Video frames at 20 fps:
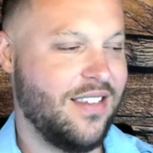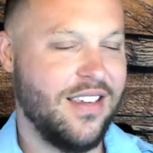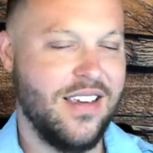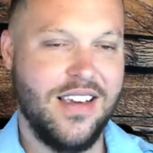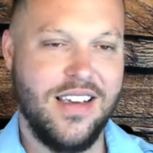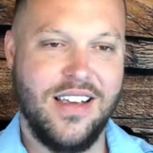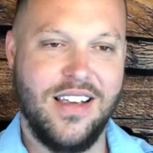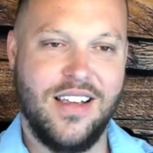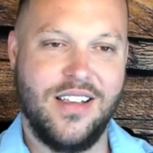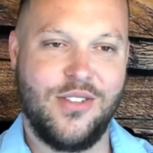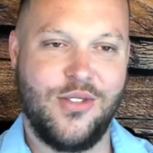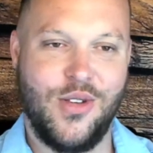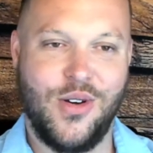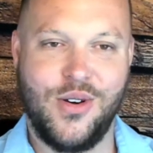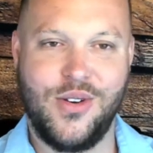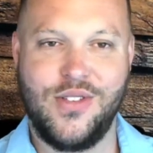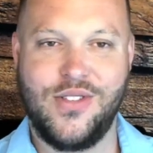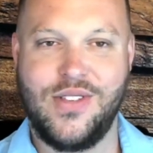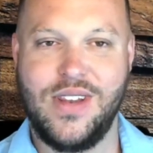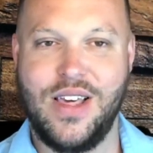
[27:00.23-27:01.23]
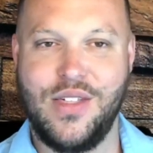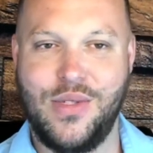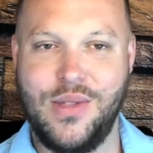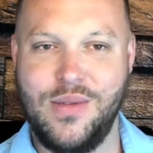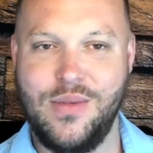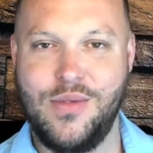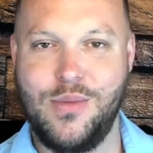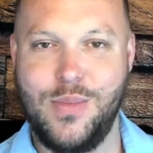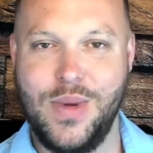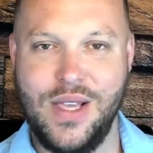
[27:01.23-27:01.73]
as long as nothing's
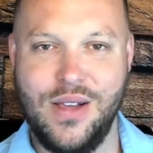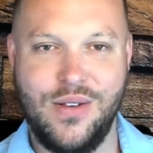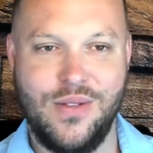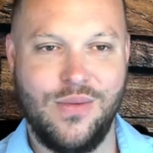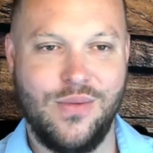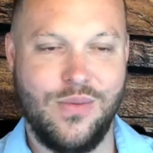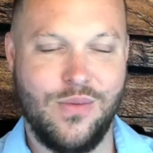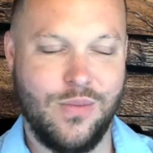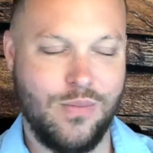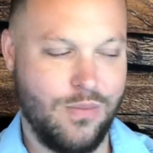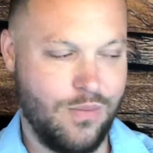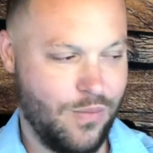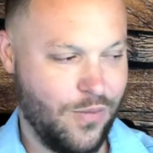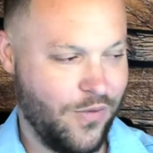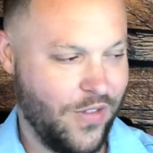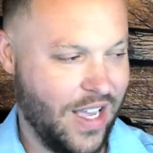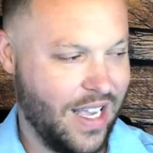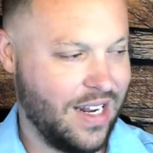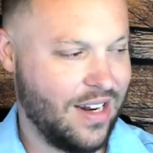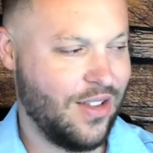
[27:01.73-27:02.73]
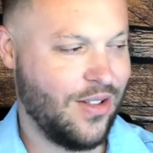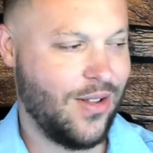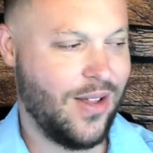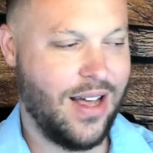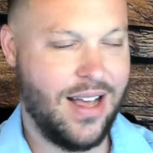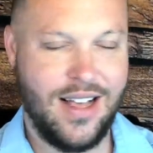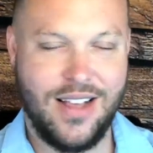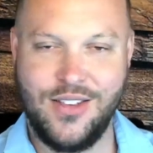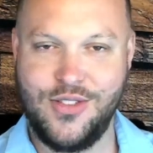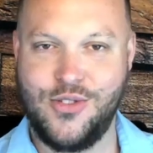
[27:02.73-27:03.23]
being
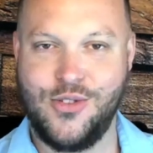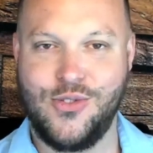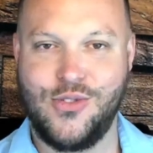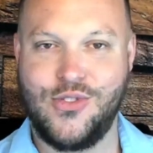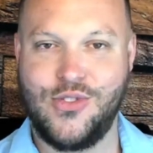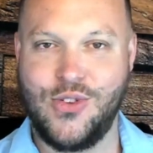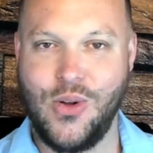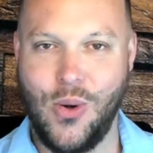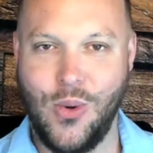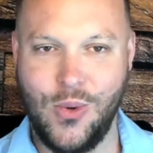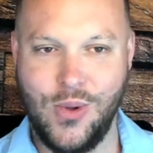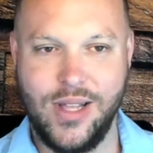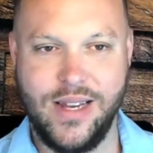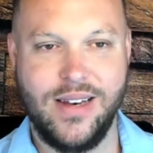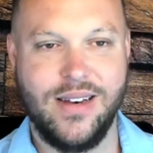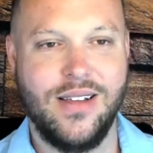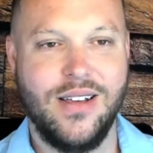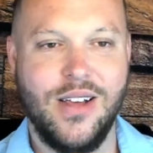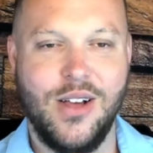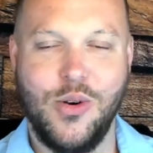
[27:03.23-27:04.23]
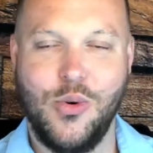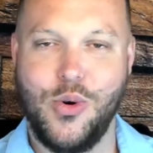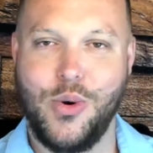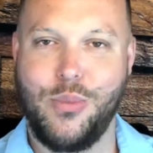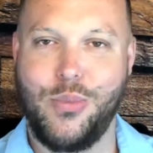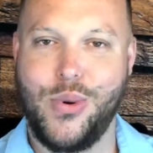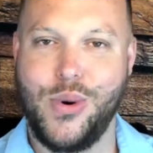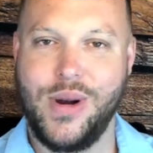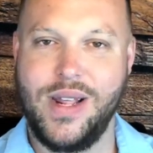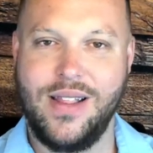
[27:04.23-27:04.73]
vandalized or stolen, we're
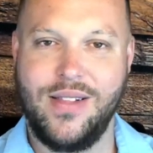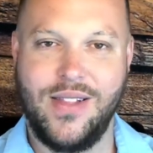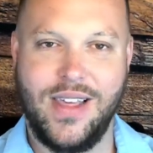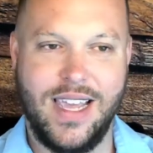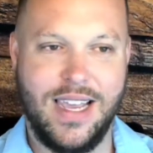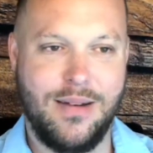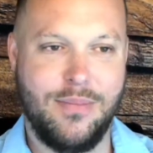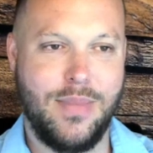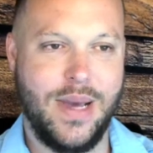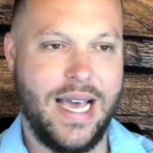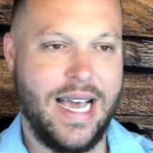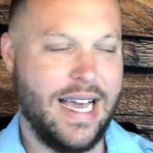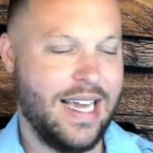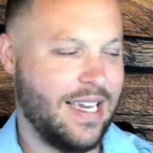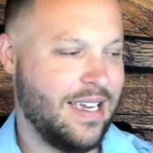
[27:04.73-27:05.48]
pretty laid back.